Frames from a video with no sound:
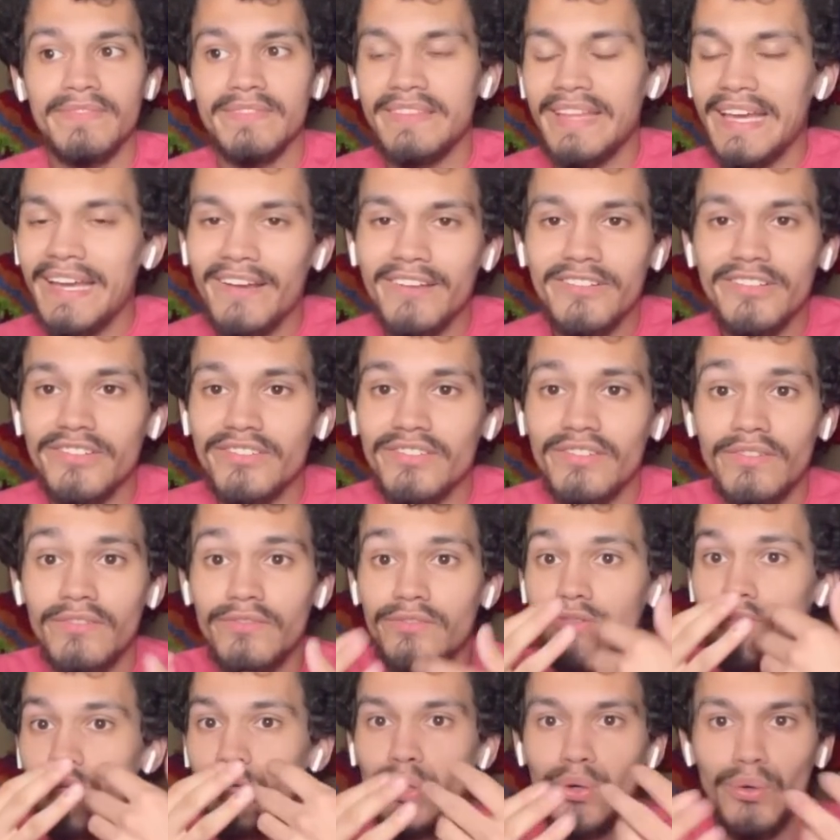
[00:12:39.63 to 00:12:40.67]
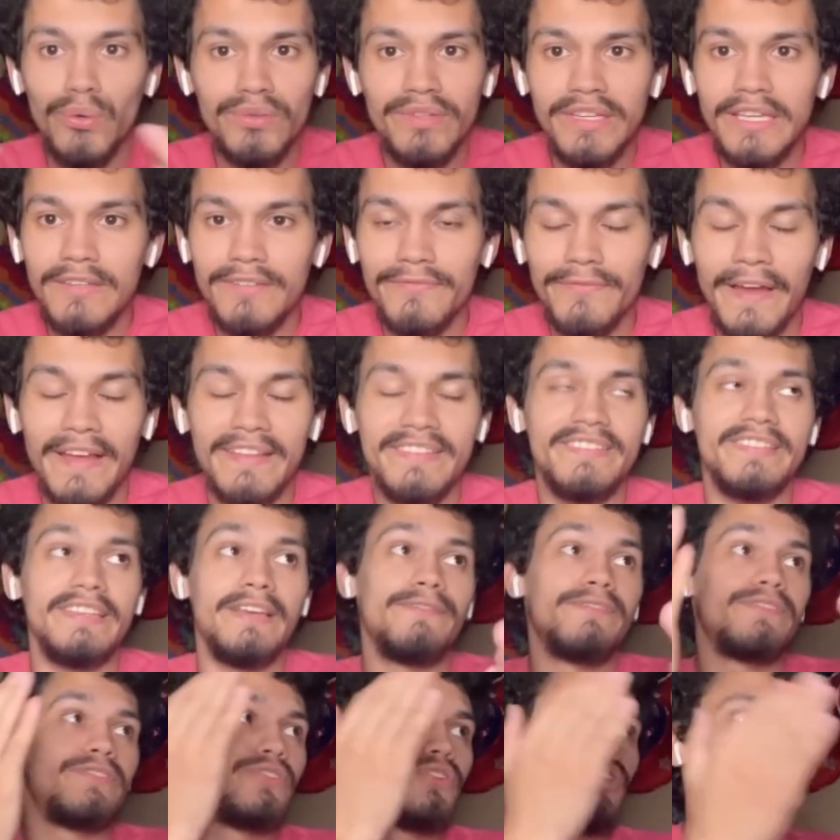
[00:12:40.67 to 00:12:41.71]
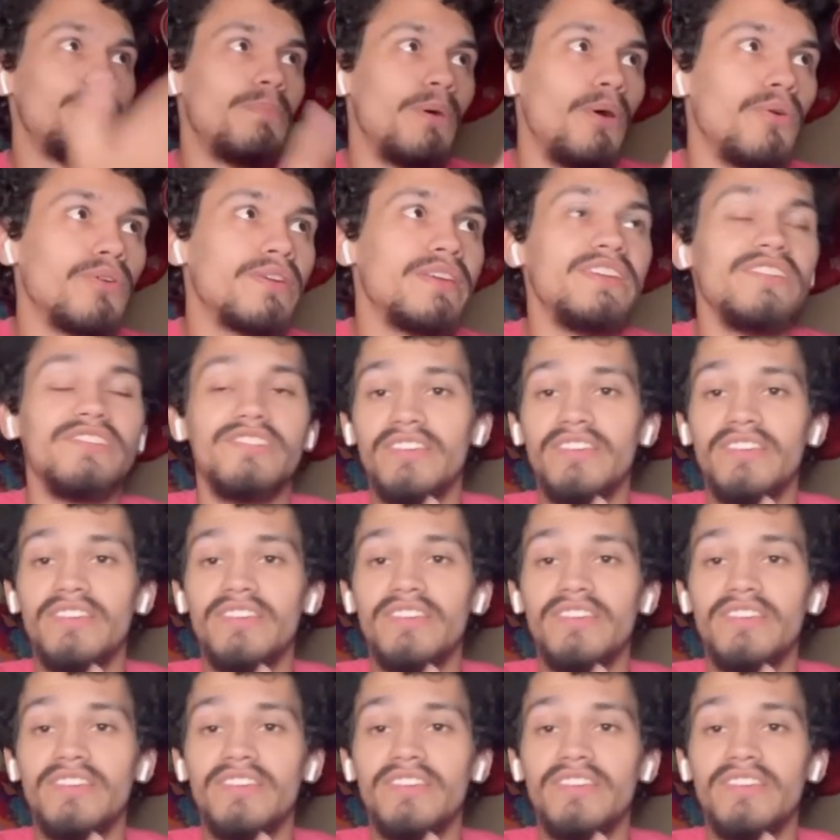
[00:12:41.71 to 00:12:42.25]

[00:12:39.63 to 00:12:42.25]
They are just too defensive, too bulky.